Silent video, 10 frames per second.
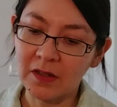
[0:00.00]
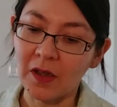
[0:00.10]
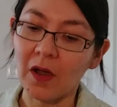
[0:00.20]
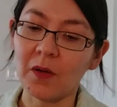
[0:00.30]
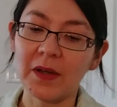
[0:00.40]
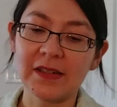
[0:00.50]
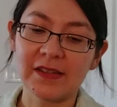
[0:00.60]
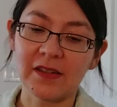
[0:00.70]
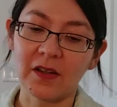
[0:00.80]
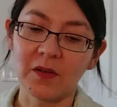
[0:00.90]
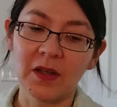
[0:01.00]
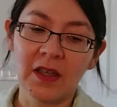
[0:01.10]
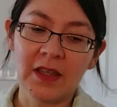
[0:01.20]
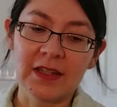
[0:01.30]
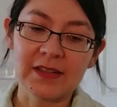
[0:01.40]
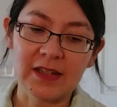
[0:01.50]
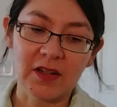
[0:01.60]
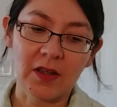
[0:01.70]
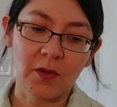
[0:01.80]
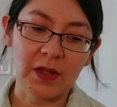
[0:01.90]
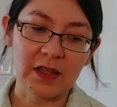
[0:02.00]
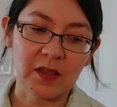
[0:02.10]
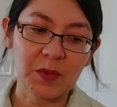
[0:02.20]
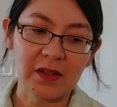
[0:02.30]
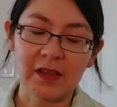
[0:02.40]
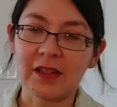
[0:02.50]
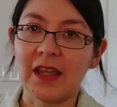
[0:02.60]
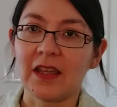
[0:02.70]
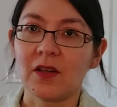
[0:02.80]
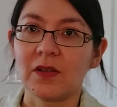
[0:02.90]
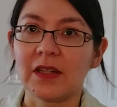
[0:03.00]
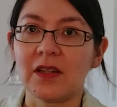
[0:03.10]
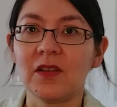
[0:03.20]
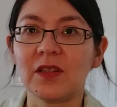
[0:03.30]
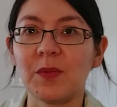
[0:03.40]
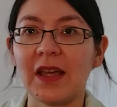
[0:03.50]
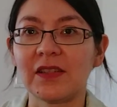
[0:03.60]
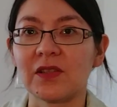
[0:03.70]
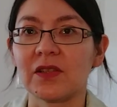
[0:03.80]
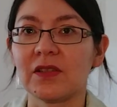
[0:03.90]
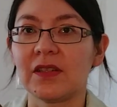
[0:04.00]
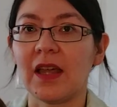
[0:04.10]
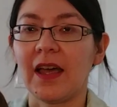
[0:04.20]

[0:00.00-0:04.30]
go, and so instead of going in the middle of the day and going to Toastmasters,